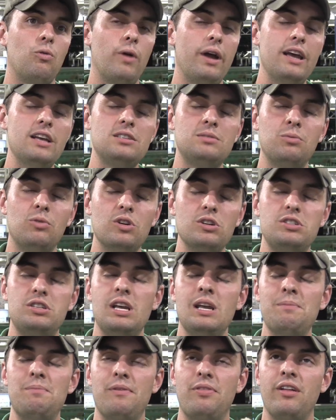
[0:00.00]
raise more
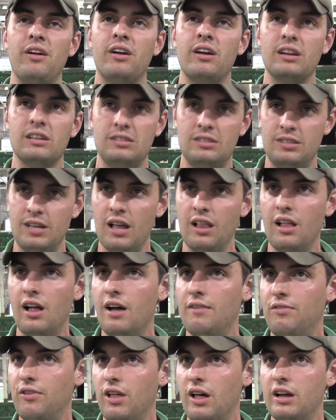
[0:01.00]
sheep, if they're going to sell
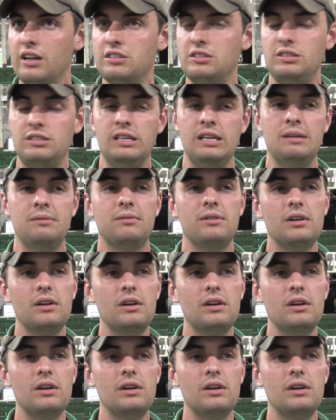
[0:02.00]
off a lot of sheep.